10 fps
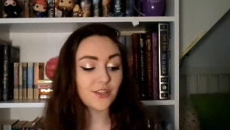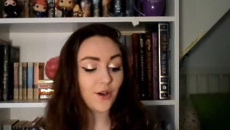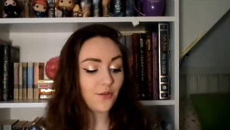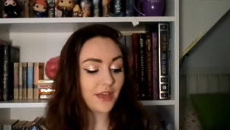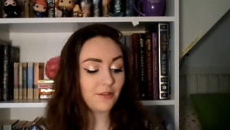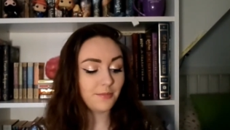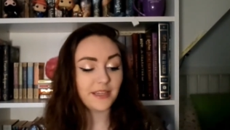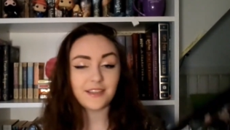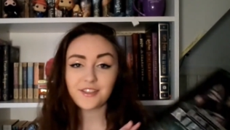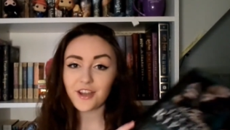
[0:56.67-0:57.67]
So that would
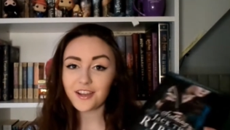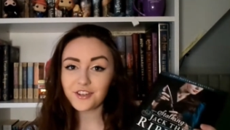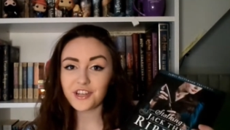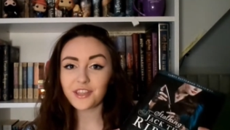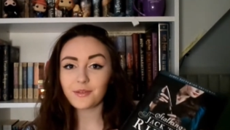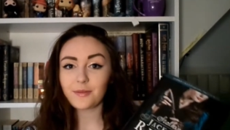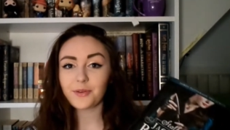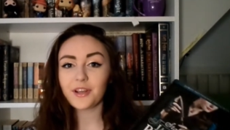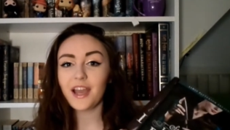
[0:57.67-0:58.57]
be Stalking Jack the Ripper